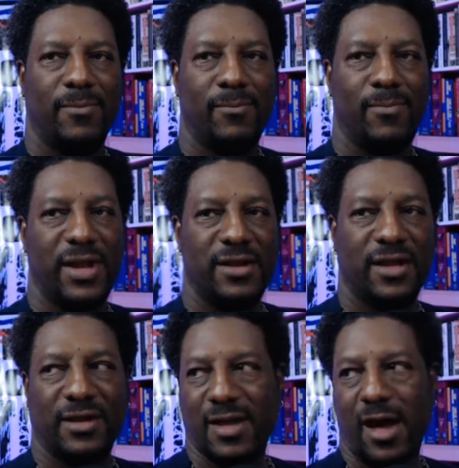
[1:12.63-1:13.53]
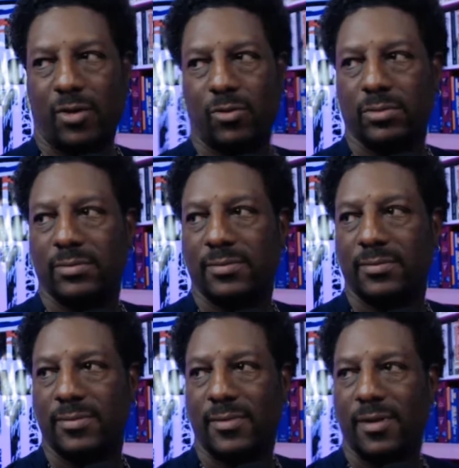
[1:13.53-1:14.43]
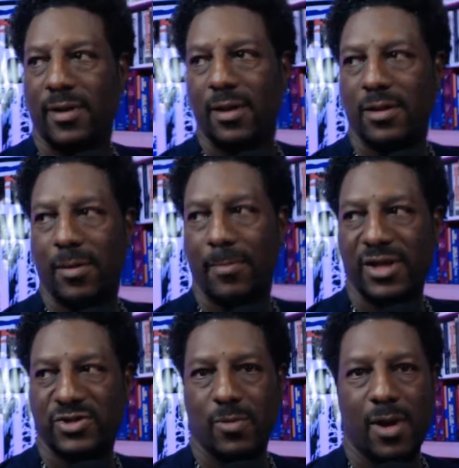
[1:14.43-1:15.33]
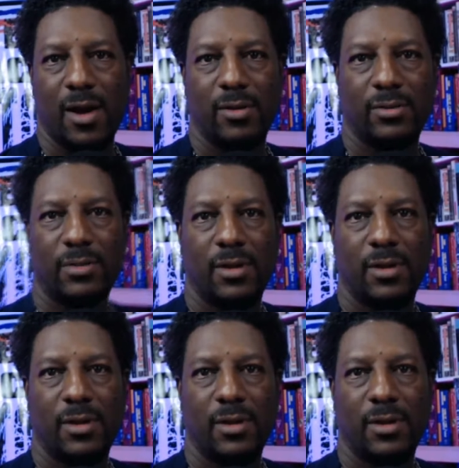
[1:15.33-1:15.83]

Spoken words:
Benedict Donald, messed around